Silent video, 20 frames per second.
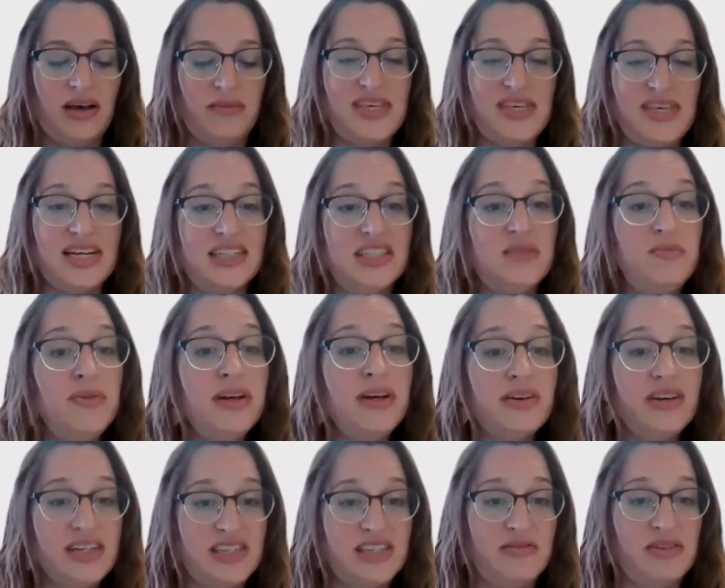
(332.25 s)
the
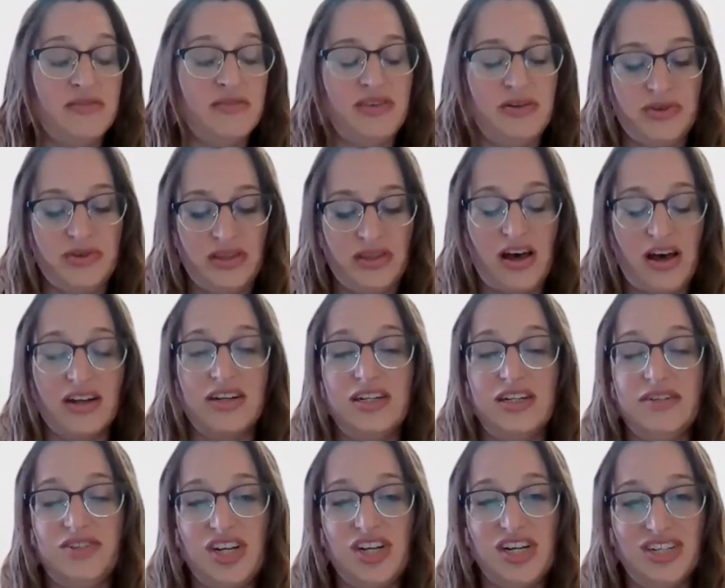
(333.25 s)
experience of living with
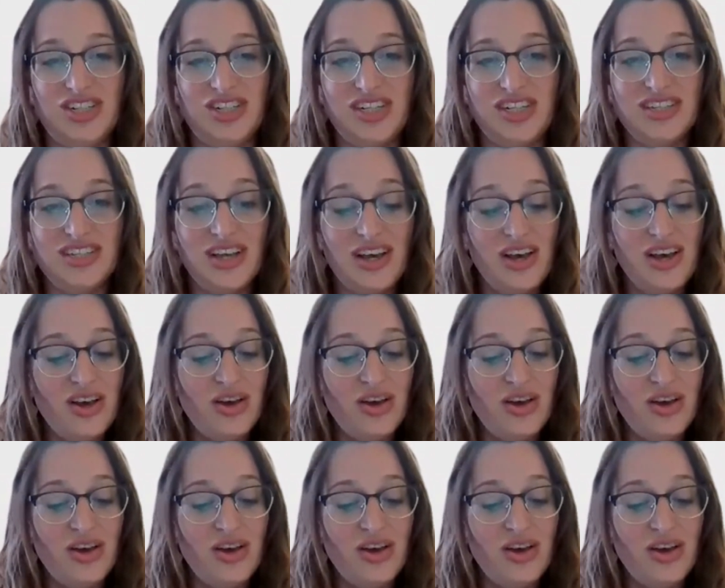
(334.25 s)
cognitive changes.